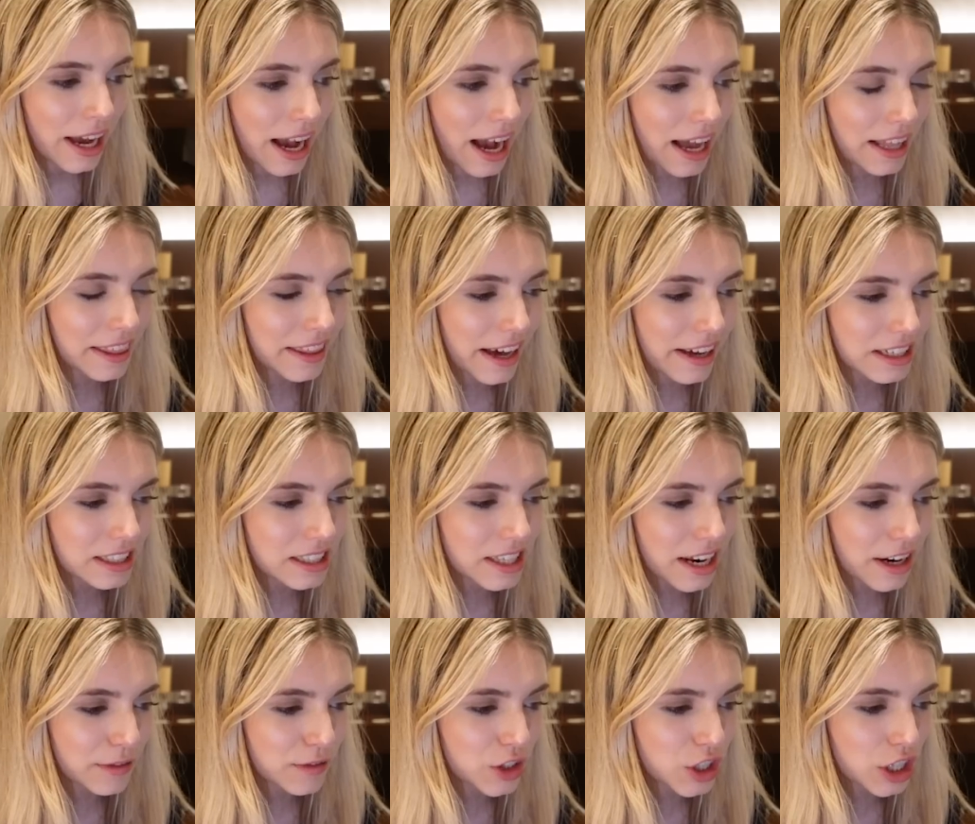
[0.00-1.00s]
and that is
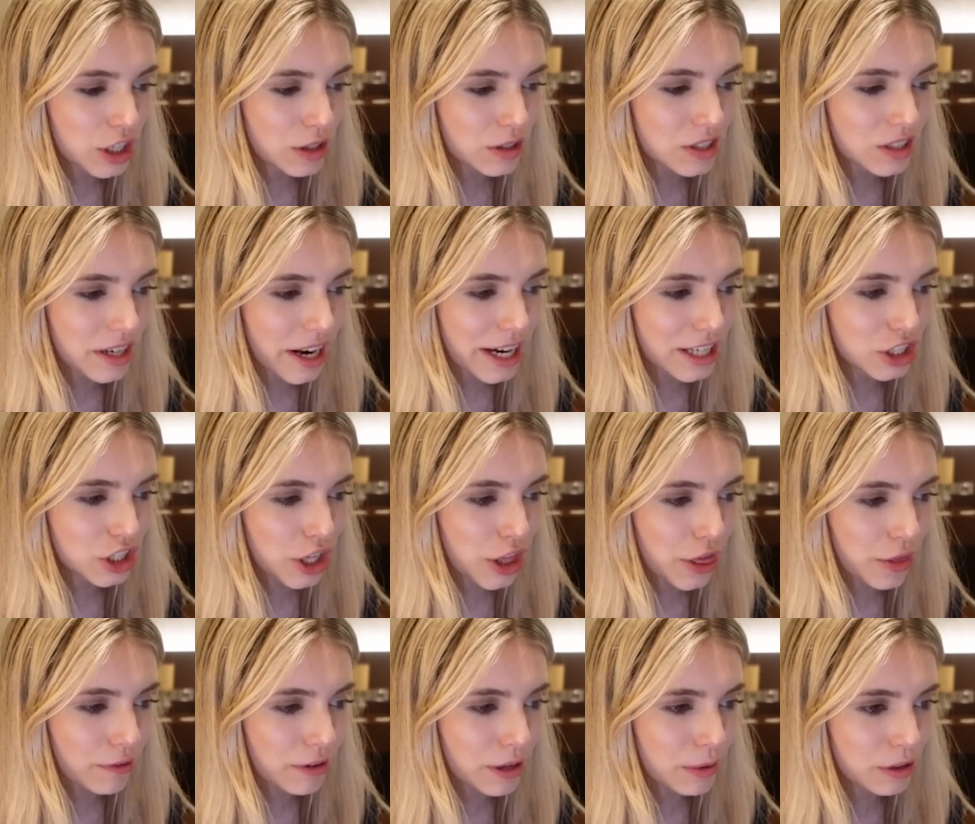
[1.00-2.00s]
that if she goes knight
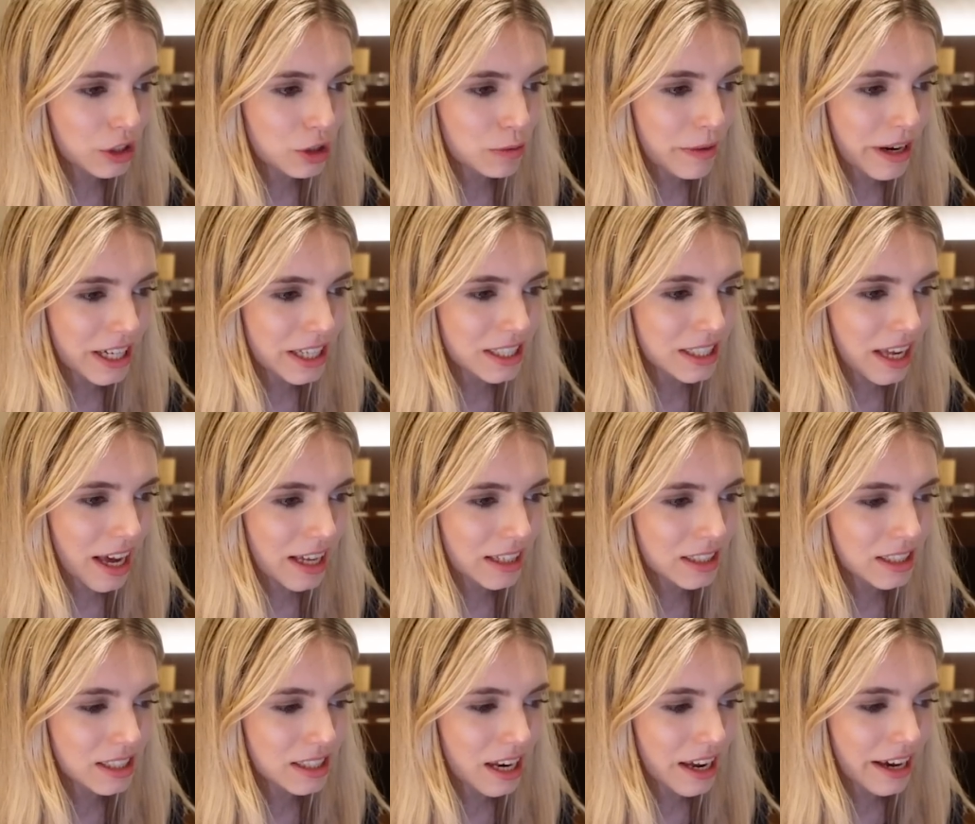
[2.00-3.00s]
g3, which makes
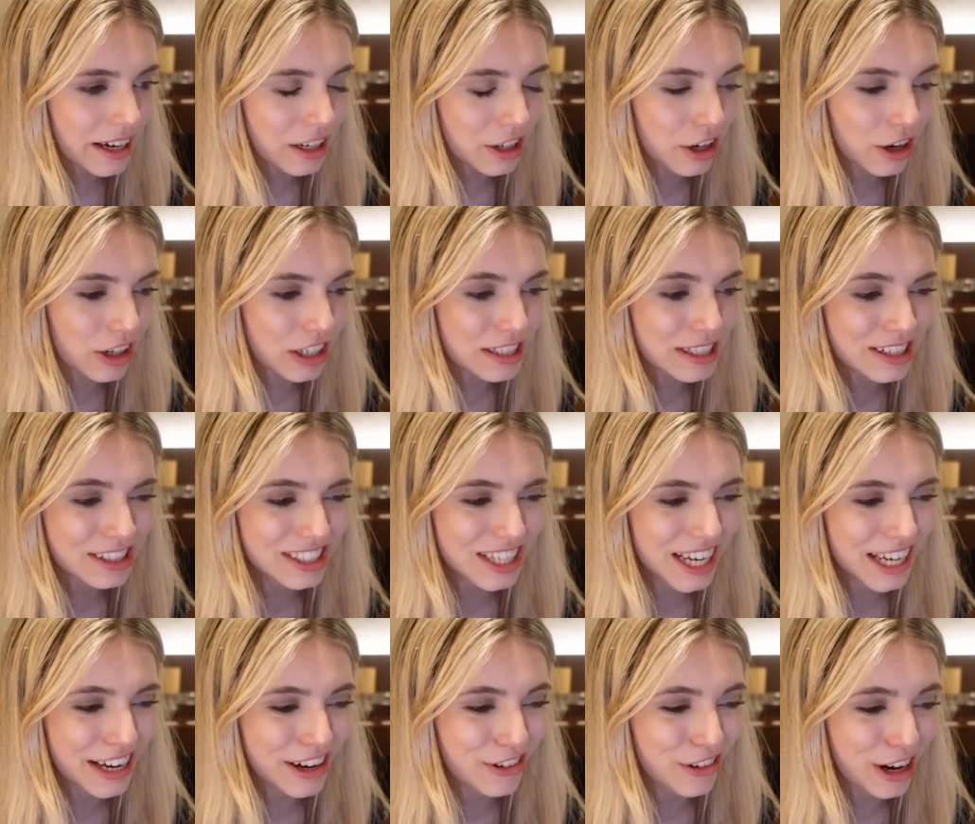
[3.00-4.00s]
sense, like, you know, this looks
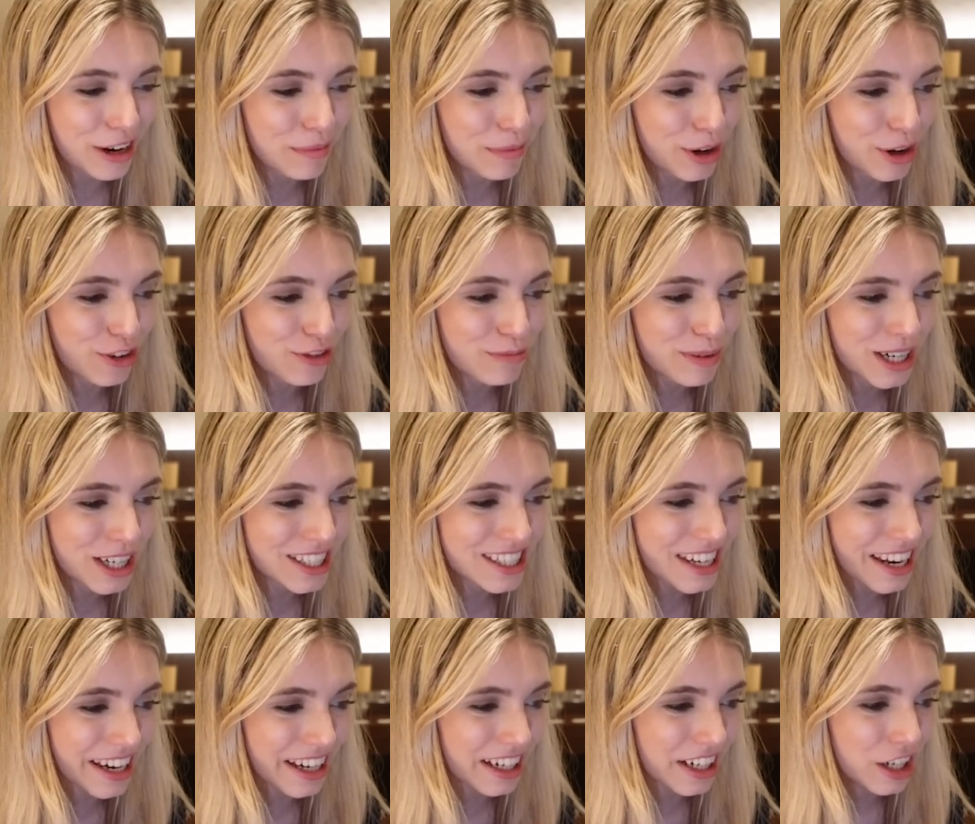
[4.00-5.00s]
like a great move because
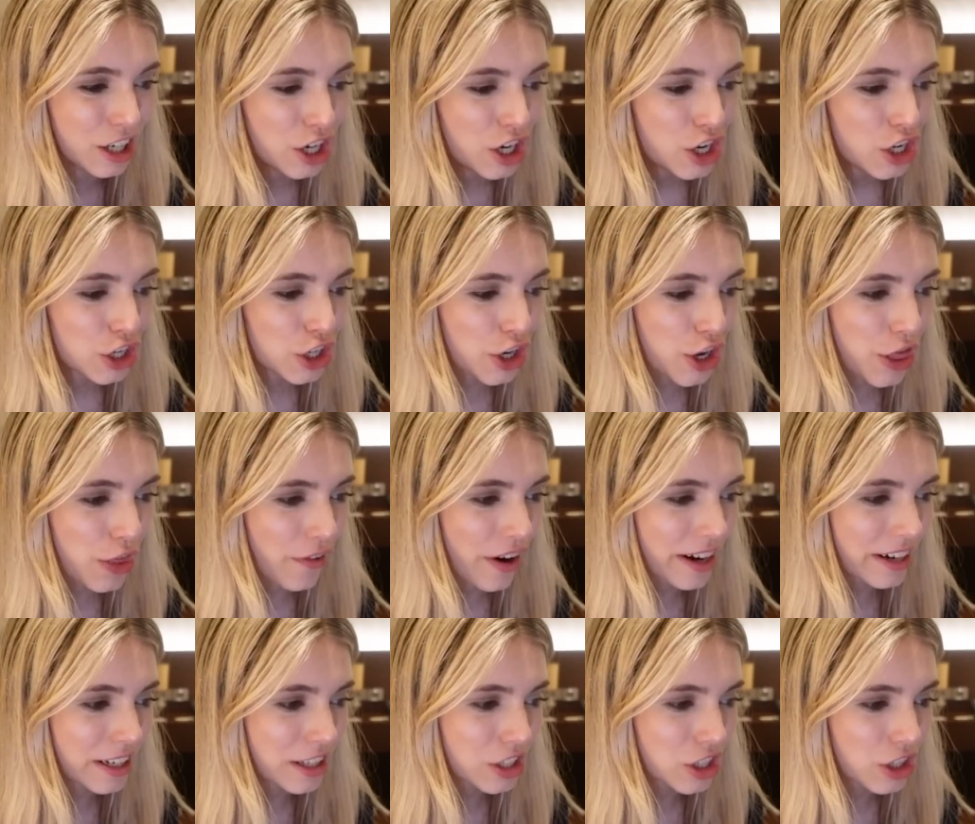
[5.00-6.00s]
like you're
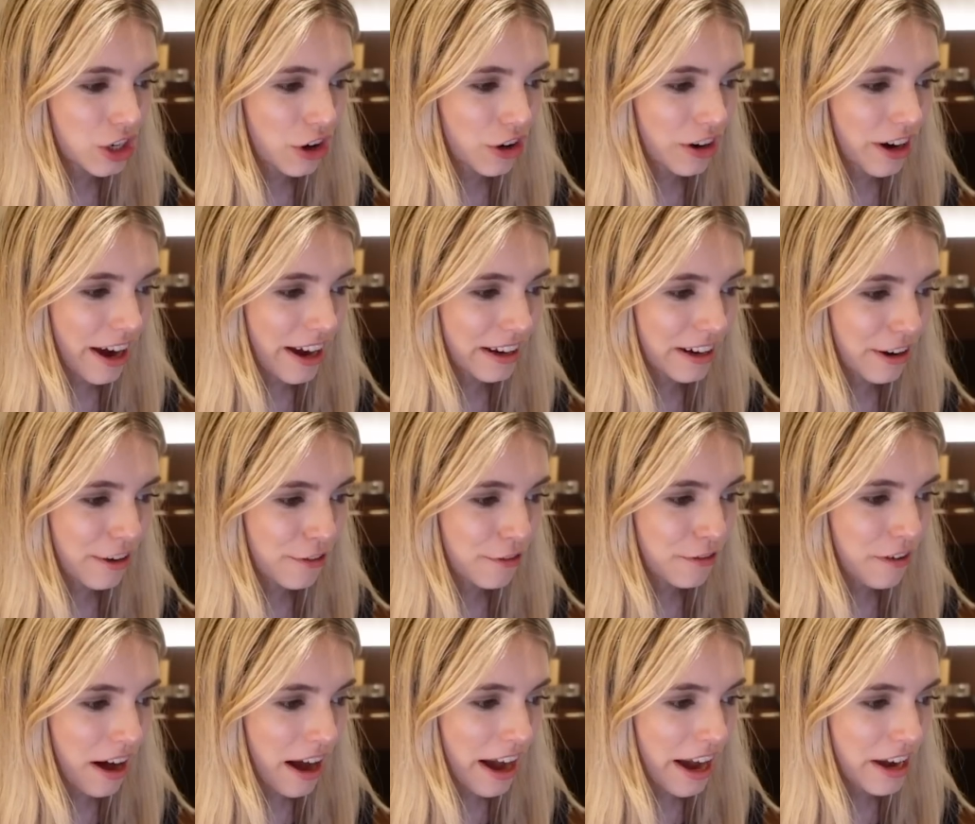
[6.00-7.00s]
threatening to go knight
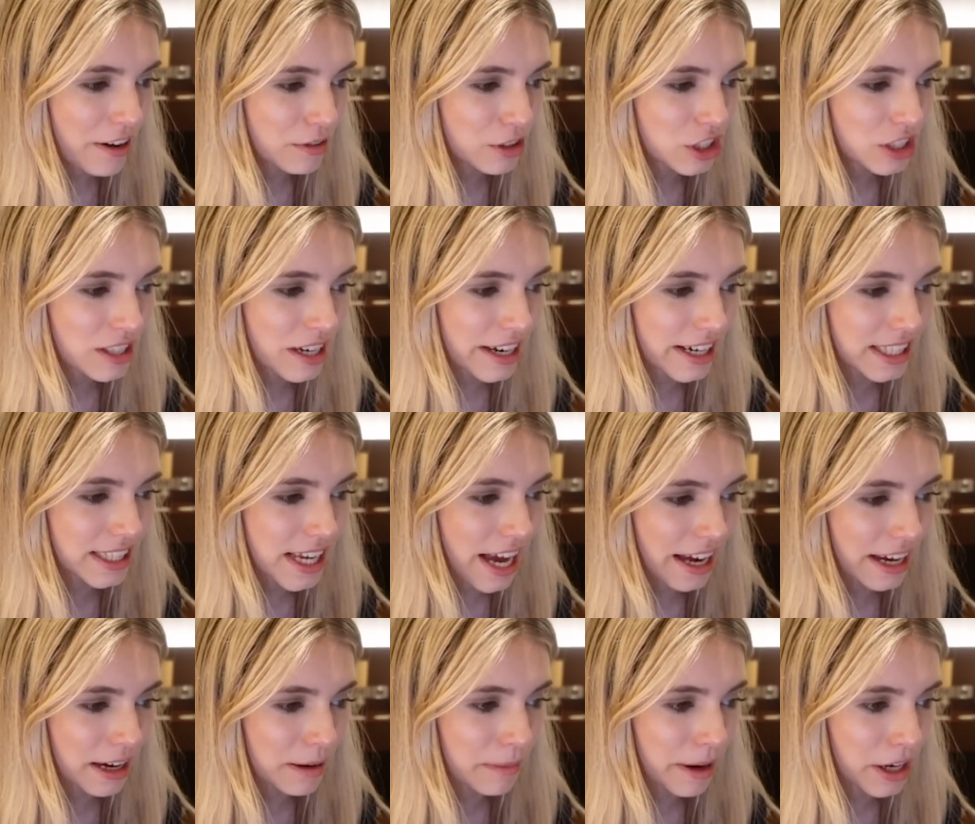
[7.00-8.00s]
f5, which is like
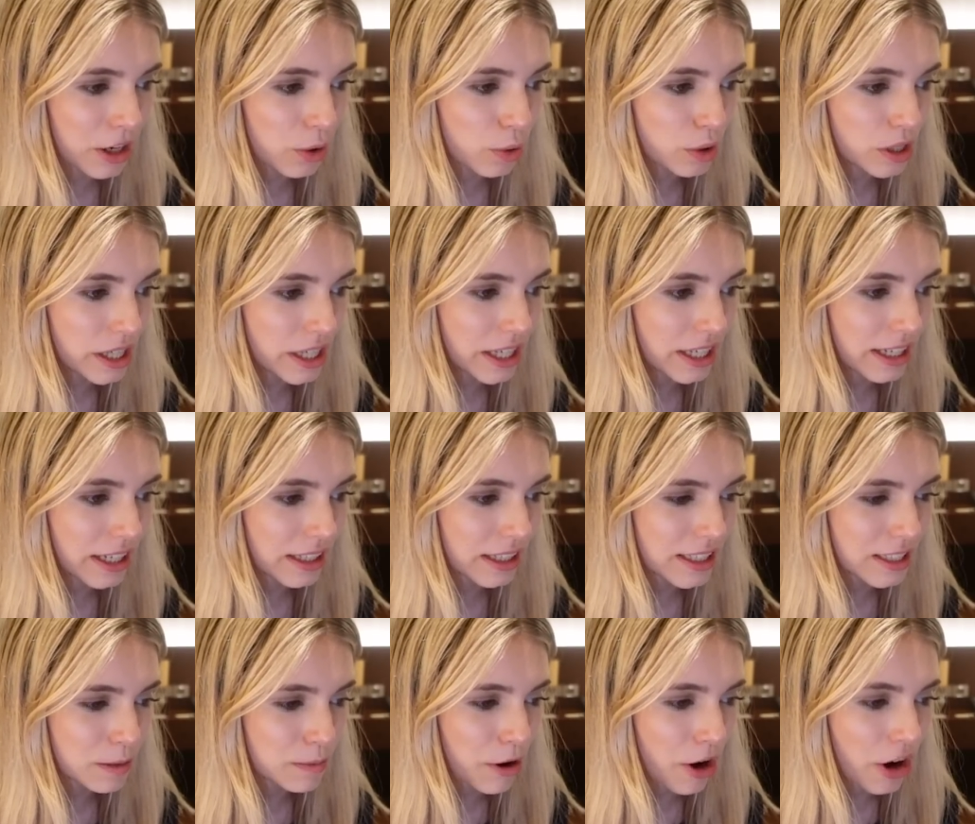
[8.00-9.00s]
attacking my queen and
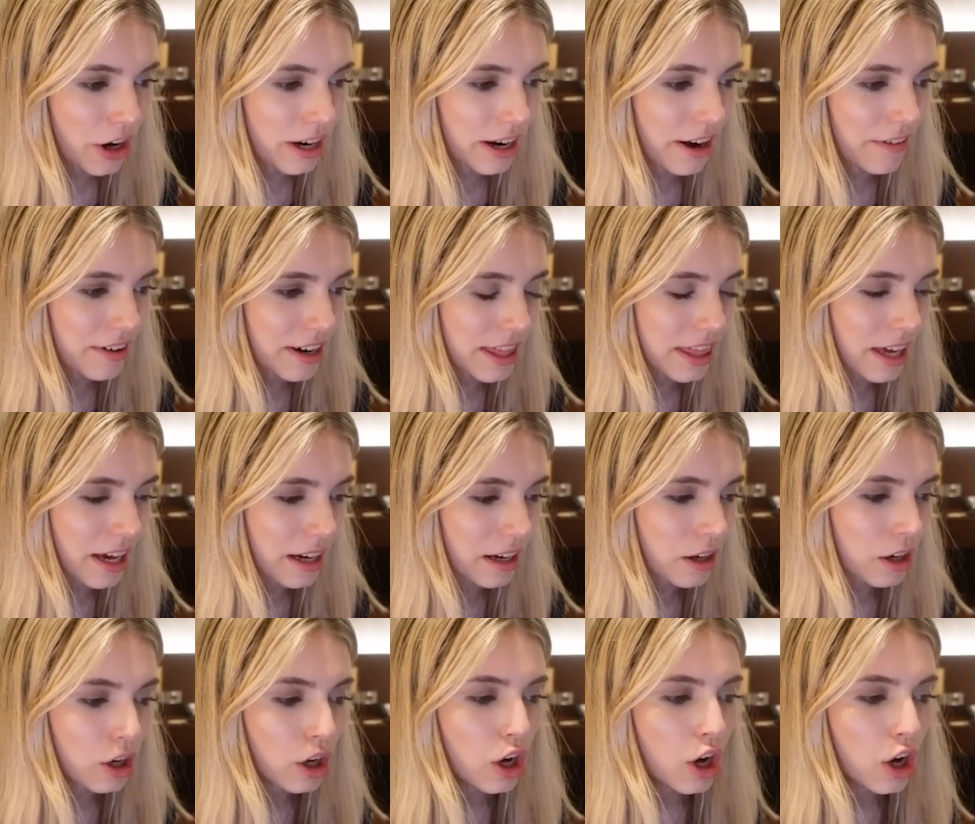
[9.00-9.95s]
this pawn and everything.